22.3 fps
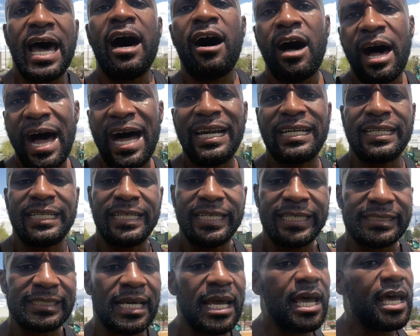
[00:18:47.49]
how hot it
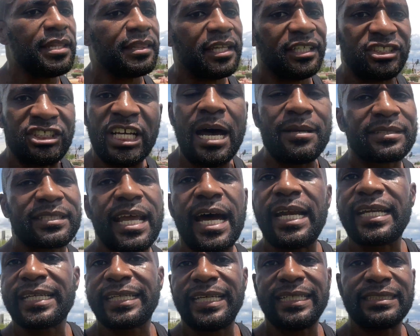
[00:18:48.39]
is? The job's got
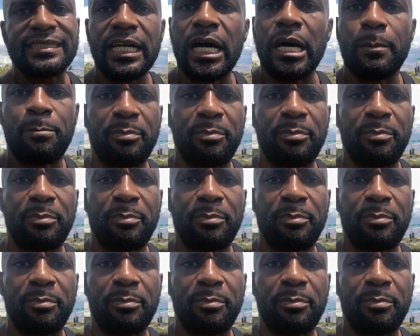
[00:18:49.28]
to get done,